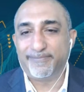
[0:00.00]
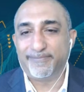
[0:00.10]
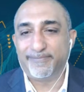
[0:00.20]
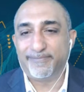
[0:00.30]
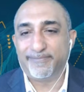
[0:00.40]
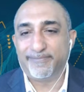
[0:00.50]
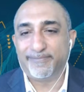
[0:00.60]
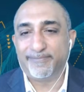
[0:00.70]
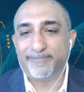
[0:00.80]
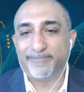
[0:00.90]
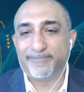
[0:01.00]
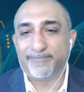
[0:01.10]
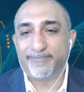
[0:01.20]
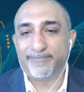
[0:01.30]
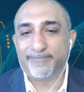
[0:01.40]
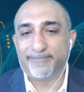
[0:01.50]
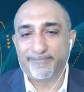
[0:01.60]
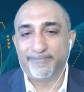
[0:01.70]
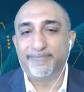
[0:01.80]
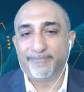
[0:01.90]

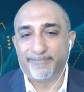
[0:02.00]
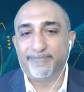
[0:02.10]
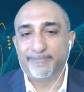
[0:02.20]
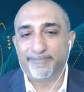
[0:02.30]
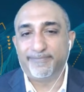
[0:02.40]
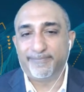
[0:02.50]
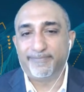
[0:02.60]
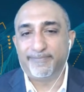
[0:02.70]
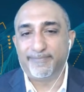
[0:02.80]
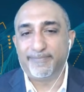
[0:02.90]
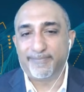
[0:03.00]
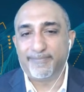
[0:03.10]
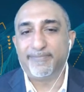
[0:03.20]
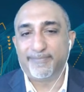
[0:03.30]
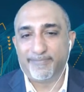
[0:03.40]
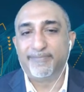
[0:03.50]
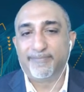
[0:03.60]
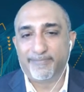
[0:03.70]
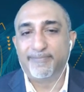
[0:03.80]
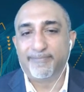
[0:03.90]

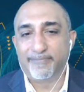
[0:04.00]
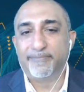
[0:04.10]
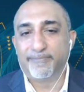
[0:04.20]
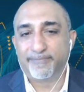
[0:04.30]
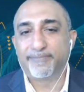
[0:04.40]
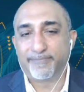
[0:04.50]
The person shown says nothing.